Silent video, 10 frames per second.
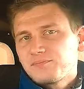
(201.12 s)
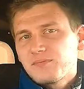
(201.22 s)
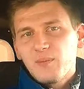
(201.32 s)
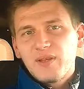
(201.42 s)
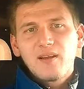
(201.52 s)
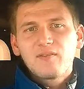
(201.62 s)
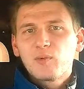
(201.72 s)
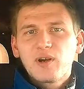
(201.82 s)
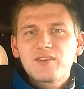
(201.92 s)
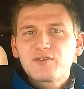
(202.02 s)
I mean,
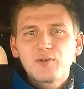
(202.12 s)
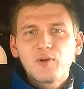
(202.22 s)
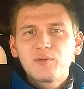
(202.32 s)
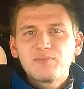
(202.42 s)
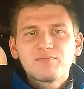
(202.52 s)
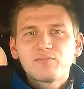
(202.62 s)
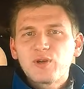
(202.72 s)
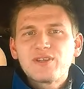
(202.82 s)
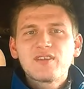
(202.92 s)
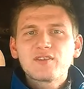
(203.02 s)
everyone has their own
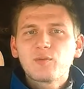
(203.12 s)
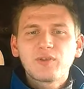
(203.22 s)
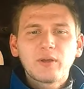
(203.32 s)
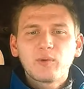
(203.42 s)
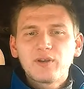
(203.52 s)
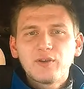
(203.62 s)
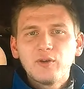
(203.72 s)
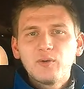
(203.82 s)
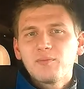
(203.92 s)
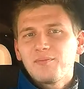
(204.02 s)
reason as to what they want to
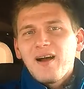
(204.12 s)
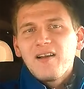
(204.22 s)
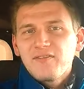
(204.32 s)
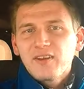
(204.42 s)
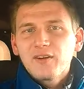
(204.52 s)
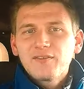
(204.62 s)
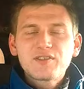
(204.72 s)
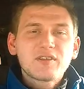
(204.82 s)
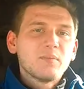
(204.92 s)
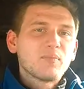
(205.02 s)
do. I figure if
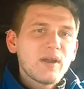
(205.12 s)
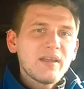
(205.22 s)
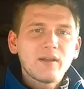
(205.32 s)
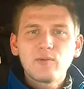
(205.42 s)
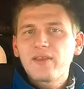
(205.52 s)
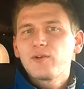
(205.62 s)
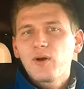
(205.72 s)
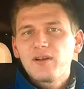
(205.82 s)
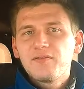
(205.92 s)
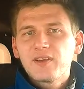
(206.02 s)
it's going to break, I'd rather know
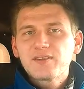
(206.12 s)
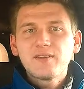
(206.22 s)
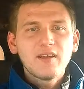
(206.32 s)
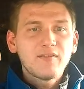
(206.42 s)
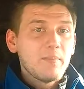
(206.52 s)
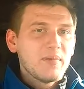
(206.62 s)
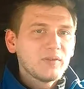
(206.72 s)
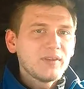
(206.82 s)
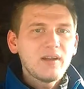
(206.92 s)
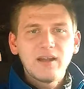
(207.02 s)
how to fix it. If I
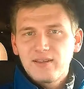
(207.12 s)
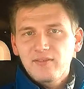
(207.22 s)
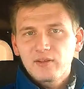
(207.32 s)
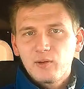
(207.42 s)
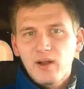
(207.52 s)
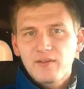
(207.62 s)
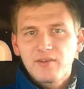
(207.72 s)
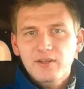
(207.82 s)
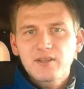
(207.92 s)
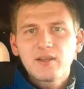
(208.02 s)
built it, I definitely know how to
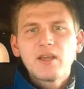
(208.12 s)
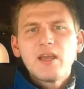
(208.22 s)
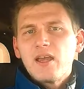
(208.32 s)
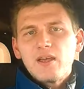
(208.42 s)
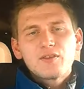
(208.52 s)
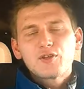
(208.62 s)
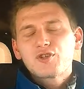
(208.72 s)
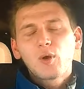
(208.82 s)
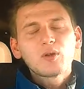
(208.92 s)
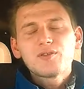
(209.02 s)
fix it. The
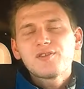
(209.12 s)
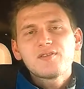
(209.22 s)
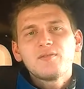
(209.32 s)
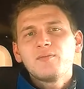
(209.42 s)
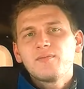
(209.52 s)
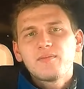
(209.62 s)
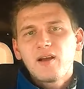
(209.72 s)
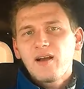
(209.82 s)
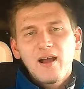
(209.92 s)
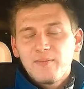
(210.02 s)
solar system,
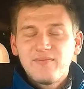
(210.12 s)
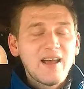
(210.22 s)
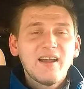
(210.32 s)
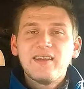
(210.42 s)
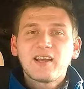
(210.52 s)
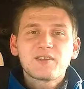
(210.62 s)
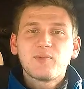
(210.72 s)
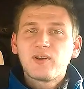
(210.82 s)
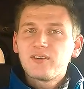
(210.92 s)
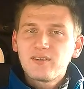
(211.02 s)
I'm not an
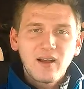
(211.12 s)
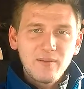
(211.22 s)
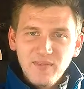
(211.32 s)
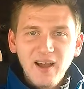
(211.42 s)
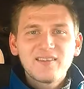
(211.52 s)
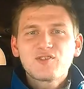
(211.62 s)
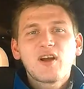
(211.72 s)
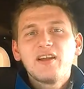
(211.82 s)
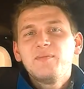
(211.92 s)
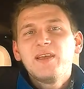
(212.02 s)
expert. I'm not
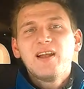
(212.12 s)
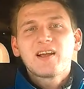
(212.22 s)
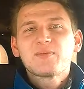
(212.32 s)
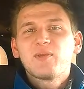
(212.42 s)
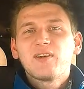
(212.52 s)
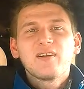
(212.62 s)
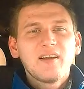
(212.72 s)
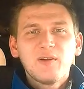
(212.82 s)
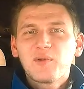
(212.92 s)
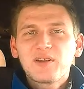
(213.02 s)
trying to be an expert. I
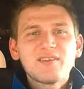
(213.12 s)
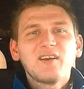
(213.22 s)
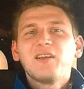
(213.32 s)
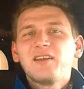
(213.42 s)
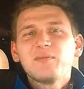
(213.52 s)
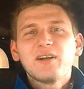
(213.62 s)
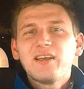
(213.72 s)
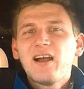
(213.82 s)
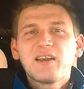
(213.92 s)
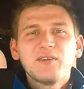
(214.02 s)
don't want to tell anybody
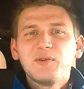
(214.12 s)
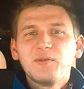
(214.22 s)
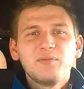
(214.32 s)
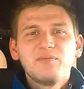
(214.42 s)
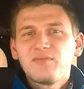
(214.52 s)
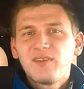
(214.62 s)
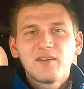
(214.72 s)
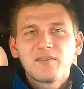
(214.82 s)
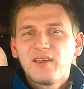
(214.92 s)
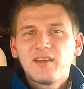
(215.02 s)
how to do
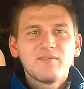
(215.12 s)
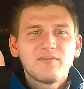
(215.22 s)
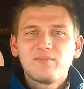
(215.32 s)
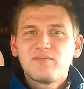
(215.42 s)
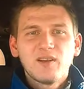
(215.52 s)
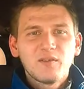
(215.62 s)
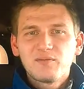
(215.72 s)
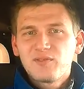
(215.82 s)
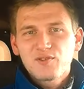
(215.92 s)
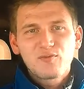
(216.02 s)
their thing, if, you know,
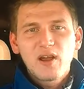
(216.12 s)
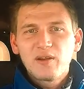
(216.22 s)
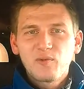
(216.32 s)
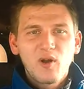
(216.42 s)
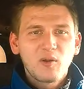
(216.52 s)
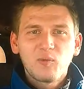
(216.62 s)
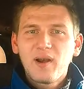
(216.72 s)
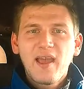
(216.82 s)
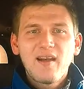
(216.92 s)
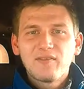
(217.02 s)
it's right, wrong, what
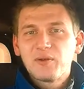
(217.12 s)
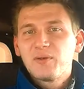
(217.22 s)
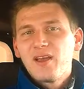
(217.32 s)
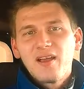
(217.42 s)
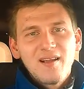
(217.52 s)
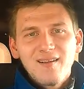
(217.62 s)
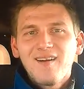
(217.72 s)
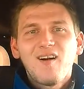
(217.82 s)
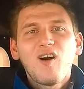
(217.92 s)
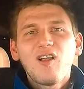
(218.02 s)
have you.
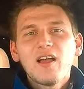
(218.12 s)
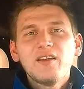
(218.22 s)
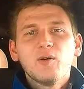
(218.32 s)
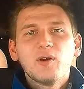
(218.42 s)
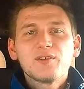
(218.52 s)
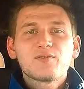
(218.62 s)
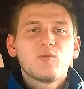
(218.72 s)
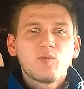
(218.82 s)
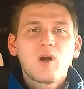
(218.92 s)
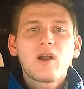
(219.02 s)
All I know is
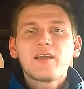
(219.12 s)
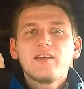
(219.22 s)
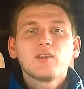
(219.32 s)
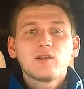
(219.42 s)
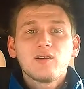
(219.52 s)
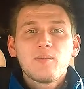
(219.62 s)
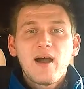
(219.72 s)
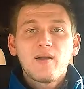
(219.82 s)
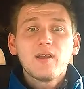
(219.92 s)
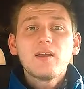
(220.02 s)
what I can learn
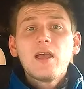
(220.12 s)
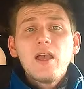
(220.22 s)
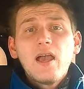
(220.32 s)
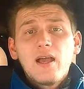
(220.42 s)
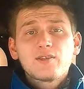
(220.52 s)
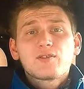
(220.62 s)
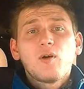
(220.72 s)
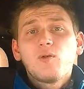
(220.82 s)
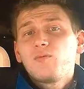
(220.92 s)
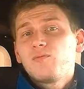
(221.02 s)
about it. And
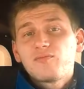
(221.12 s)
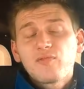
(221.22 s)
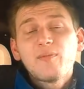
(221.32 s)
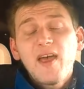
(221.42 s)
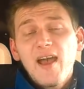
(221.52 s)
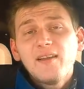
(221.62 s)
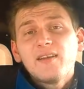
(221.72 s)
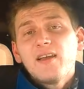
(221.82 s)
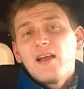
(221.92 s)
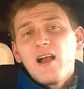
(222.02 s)
so from that,
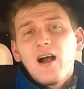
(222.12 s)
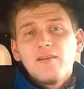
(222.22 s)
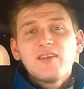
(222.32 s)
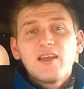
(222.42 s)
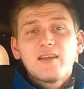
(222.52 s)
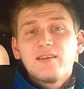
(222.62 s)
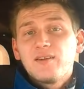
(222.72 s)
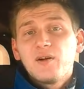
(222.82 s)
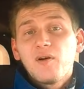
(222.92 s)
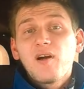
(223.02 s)
I've taken, you
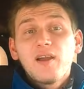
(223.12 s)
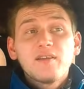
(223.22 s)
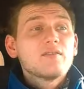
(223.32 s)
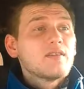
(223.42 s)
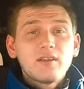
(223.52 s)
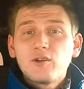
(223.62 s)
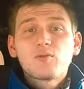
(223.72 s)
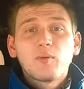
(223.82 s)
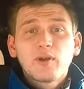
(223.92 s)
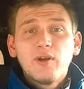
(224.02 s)
know, all right, here's
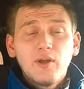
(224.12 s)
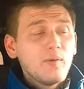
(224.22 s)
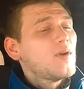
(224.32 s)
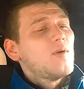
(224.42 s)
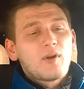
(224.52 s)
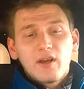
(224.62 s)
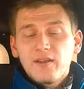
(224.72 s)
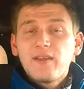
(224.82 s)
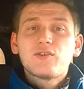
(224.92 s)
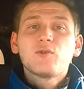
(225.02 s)
what we're going to do. We're going to
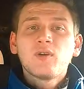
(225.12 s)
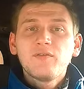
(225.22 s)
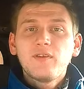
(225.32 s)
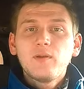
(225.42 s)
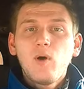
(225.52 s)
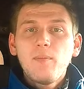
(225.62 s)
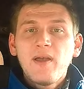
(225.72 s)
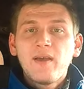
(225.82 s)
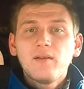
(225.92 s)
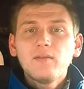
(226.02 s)
get that 250 watt
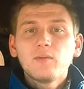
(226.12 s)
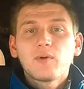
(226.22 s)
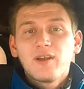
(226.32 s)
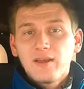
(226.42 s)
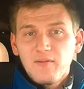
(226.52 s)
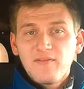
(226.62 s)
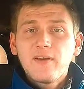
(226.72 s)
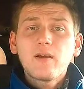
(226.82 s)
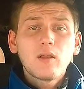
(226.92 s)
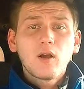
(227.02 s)
panel. We're going to get a
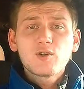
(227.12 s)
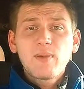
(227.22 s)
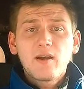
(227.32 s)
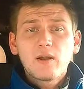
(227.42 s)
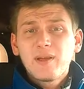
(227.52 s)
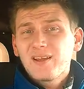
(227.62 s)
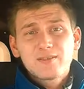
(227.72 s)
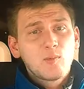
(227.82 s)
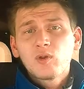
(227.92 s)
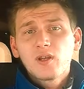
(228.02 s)
very large battery bank, because
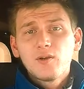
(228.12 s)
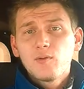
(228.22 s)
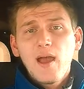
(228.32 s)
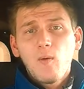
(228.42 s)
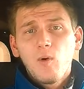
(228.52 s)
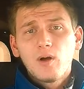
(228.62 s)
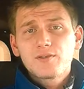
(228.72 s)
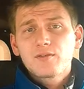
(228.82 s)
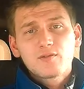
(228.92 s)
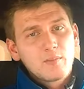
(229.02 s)
I'm only going to do that
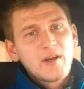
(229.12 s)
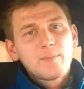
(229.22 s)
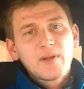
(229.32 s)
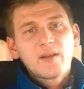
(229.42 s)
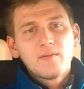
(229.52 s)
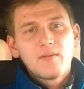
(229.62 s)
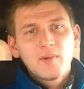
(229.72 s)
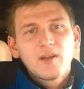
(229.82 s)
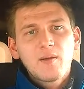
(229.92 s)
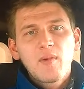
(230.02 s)
once. So I mean, I'm
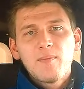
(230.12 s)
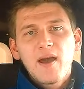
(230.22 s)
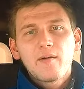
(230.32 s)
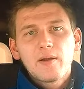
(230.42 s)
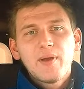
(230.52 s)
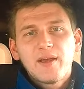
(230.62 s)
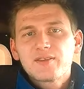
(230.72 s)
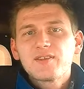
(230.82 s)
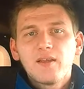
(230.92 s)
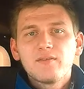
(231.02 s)
going to get my battery bank
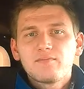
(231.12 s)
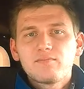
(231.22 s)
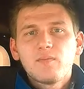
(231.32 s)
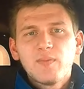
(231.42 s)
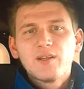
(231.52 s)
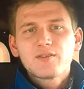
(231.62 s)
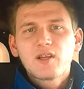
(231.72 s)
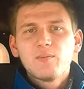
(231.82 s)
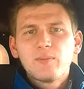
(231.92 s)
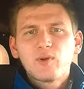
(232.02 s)
set. I mean, it's going
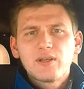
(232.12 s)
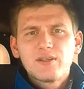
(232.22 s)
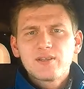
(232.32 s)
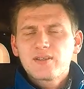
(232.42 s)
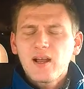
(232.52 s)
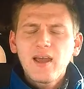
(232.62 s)
to be pretty decent.